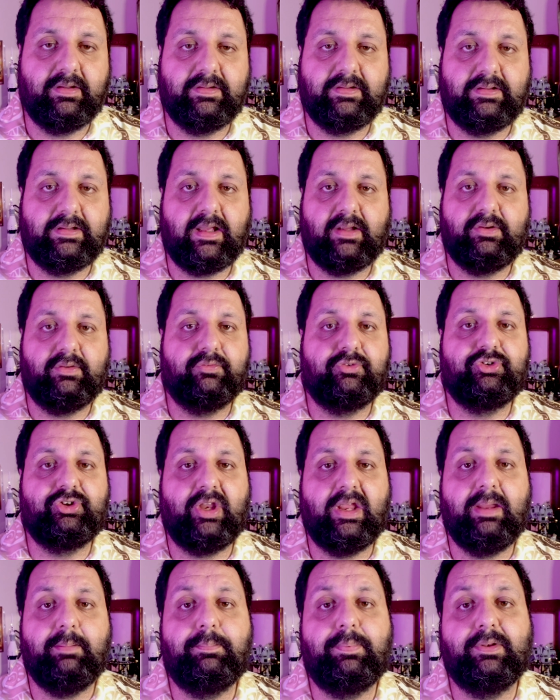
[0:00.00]
kind of
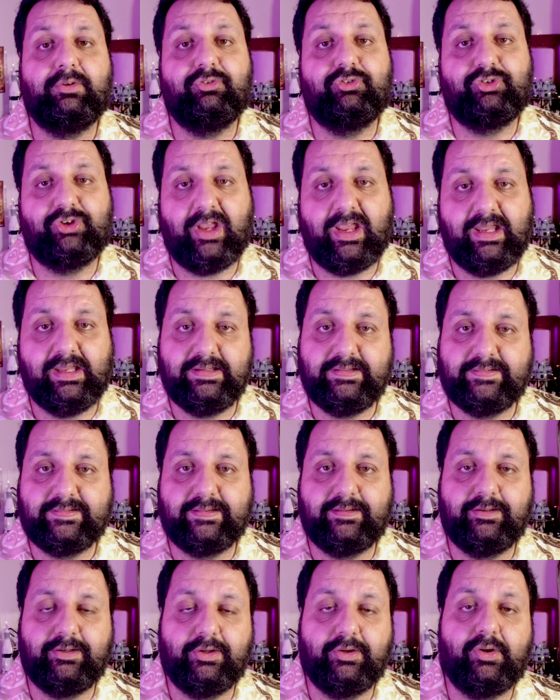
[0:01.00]
shape and
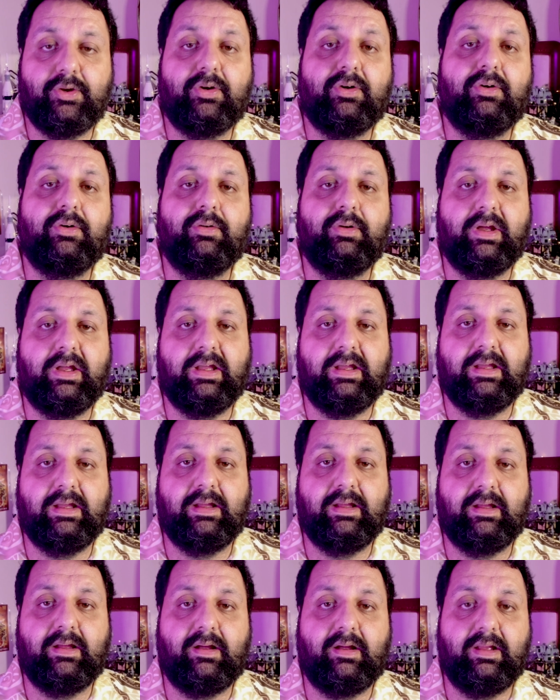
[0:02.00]
shades,
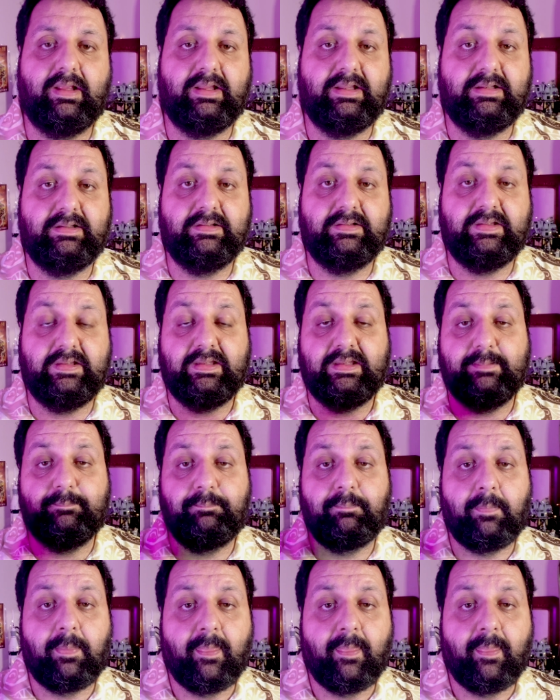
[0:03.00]
in the